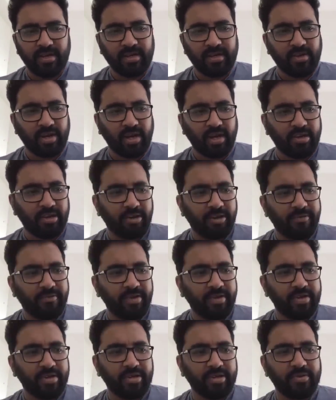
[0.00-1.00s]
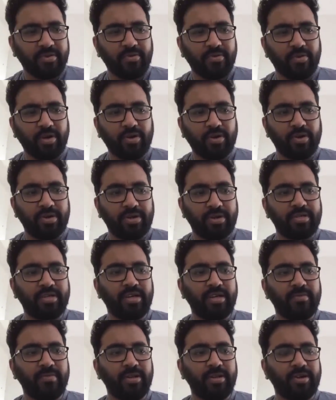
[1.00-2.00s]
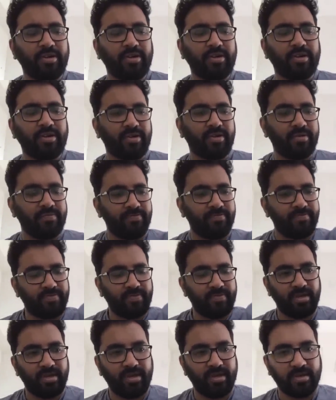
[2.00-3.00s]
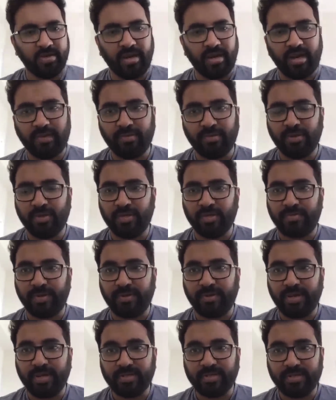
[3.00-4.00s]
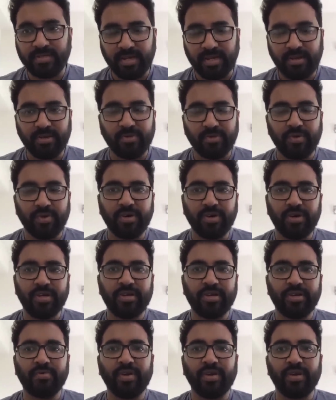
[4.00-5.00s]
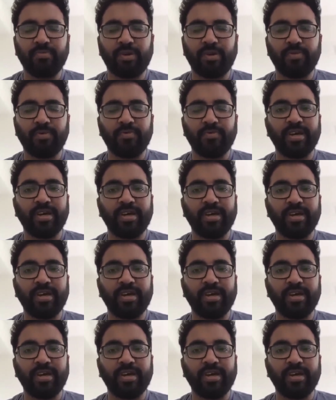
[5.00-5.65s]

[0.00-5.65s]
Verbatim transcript: cutoff and you know whatnot. There will be a lot of uh, uh, are, uh, speculations that will go on, and you will probably end up